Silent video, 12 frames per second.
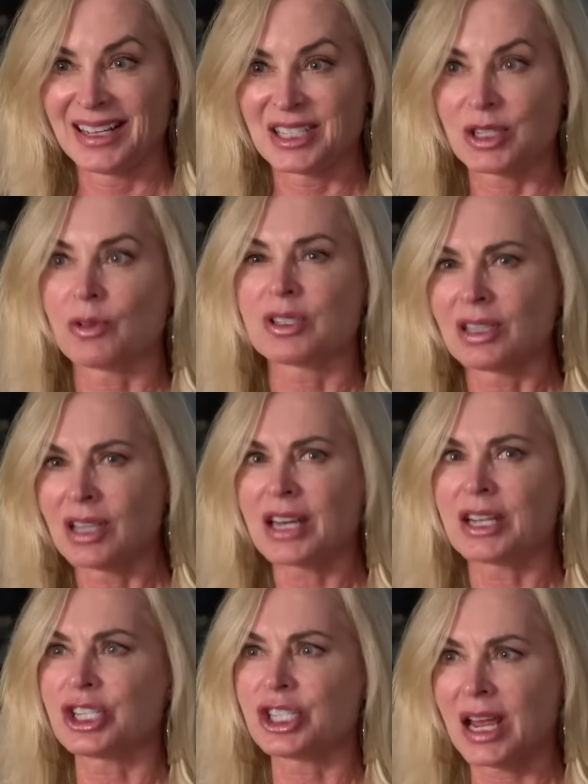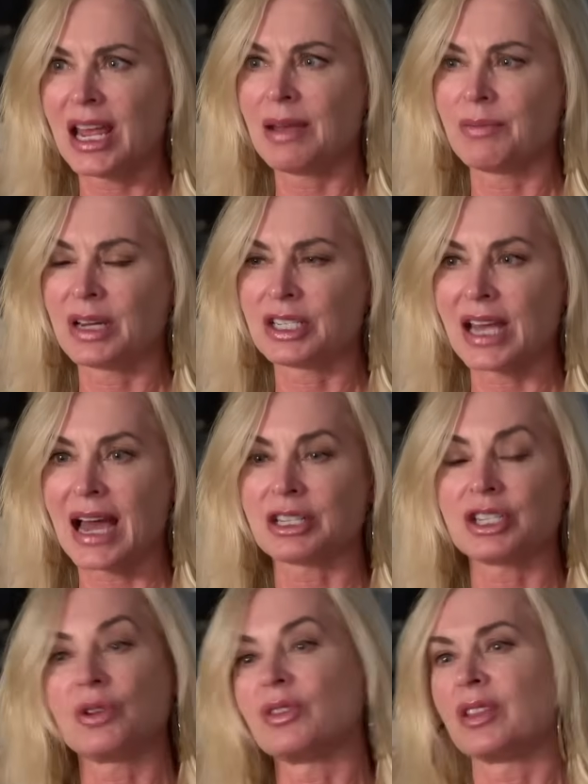So there's a lot of shame
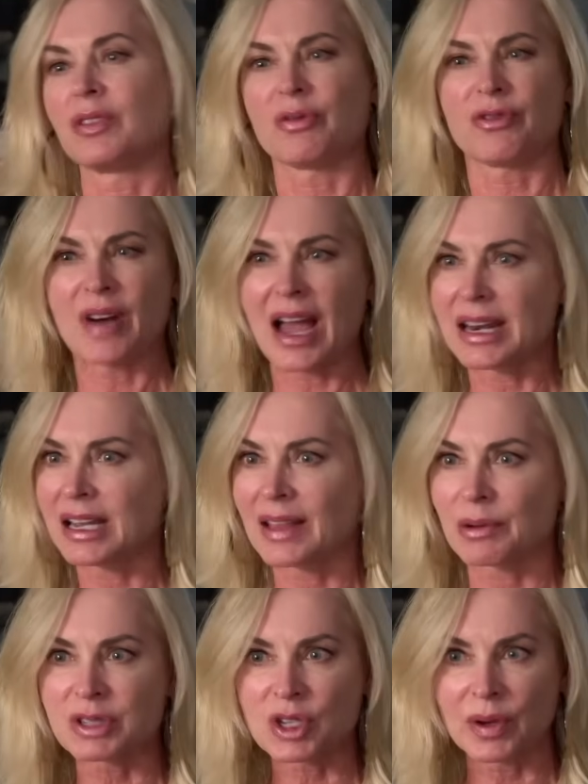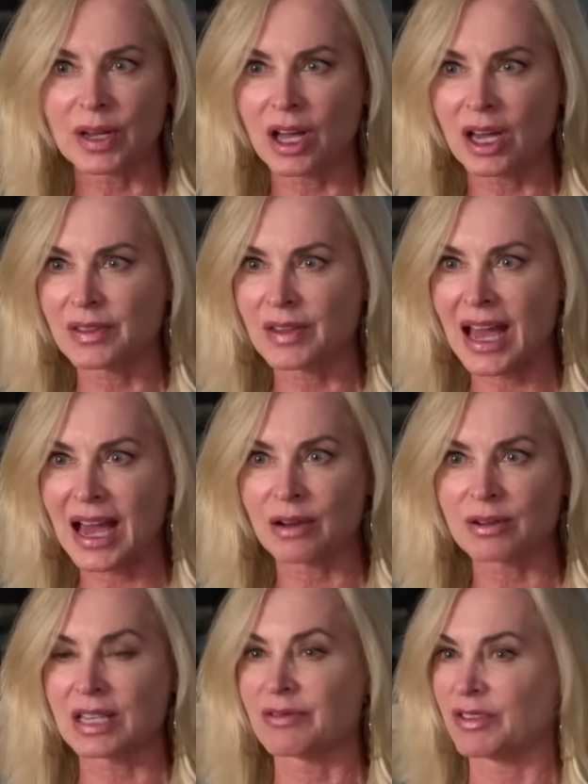attached to the fighting that was going on in the
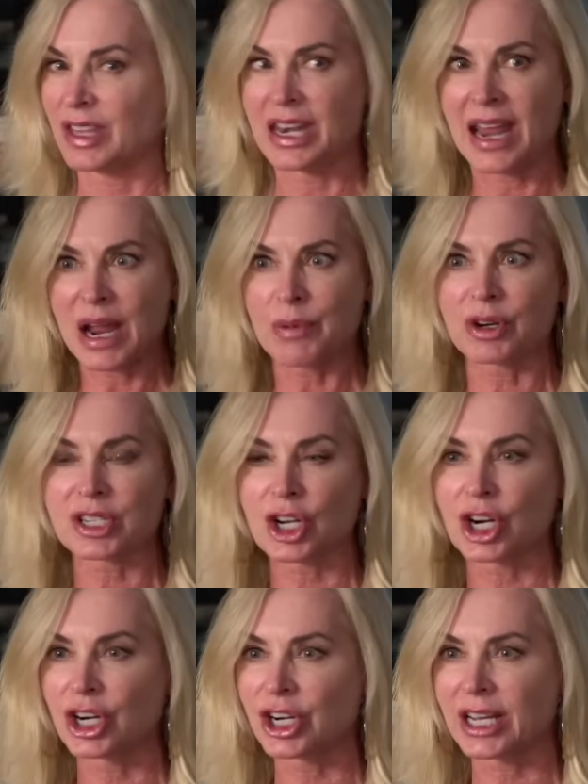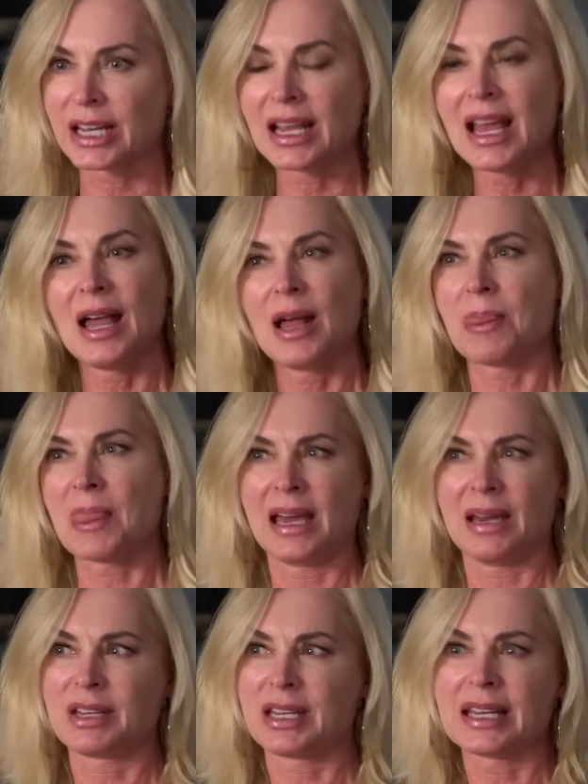house, and the neighbors heard it,
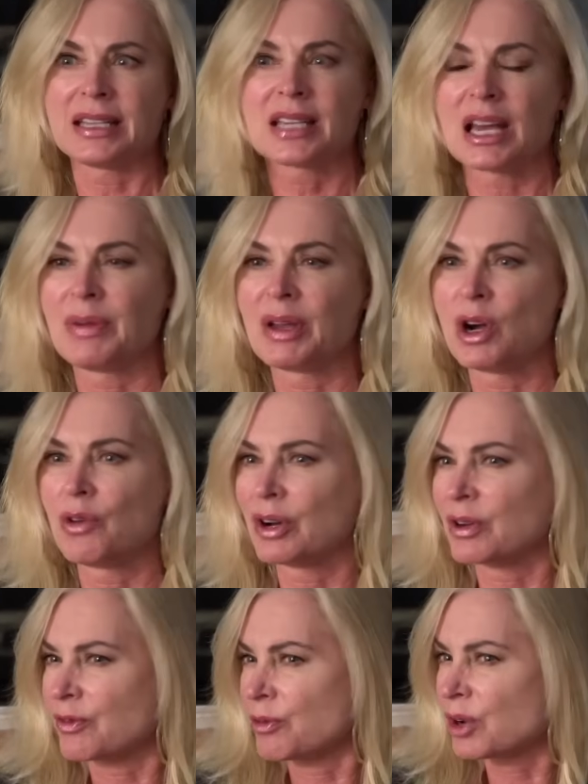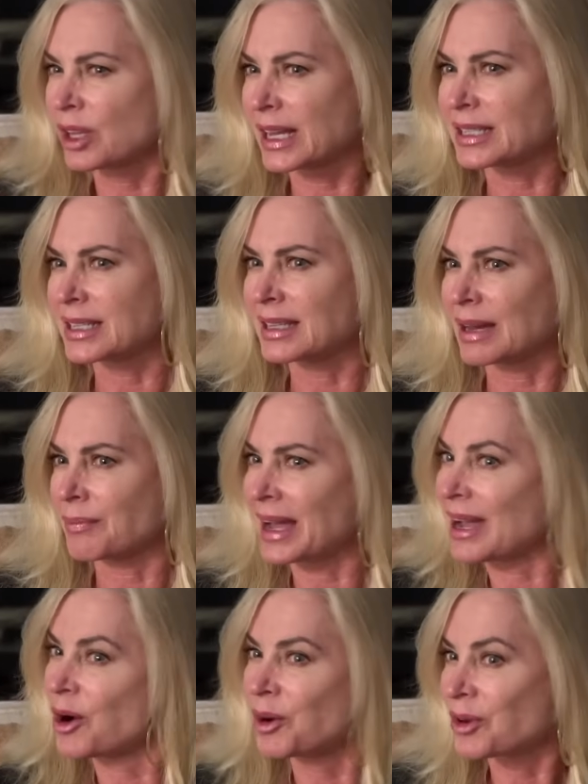and kids coming over and realizing that
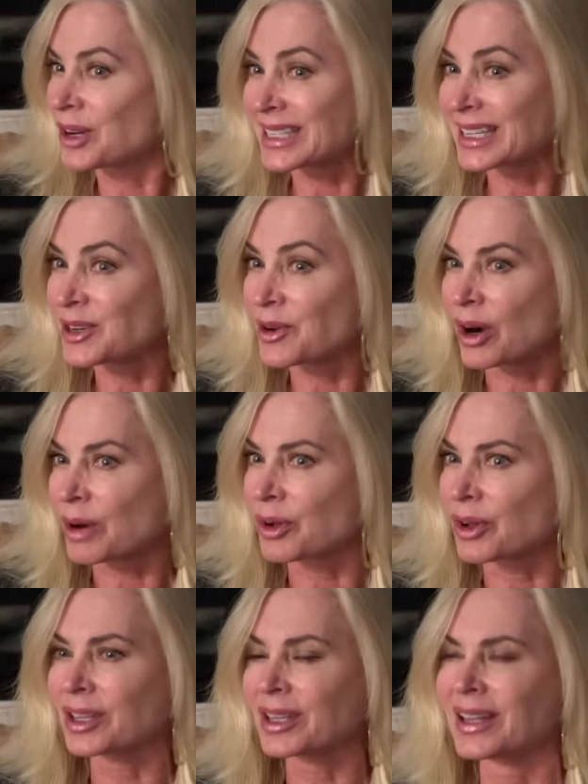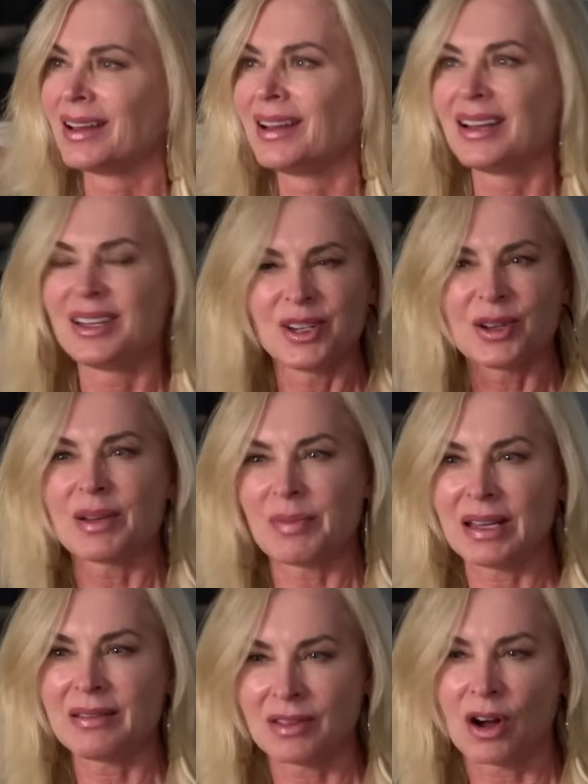my home wasn't normal. You know what I mean?